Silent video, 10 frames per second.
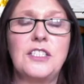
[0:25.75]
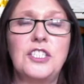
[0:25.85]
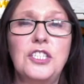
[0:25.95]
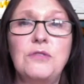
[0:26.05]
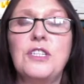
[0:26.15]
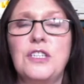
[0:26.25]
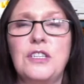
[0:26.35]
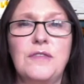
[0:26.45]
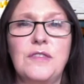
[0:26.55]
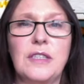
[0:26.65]
due to
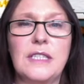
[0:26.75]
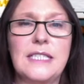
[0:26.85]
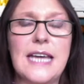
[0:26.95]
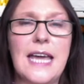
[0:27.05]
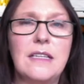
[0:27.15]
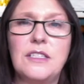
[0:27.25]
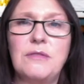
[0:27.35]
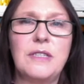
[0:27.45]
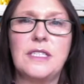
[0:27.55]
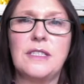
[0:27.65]
nerves on the day and
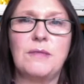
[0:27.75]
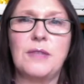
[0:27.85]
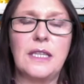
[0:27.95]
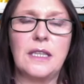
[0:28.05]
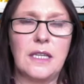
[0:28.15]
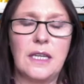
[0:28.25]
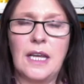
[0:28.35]
doing something that,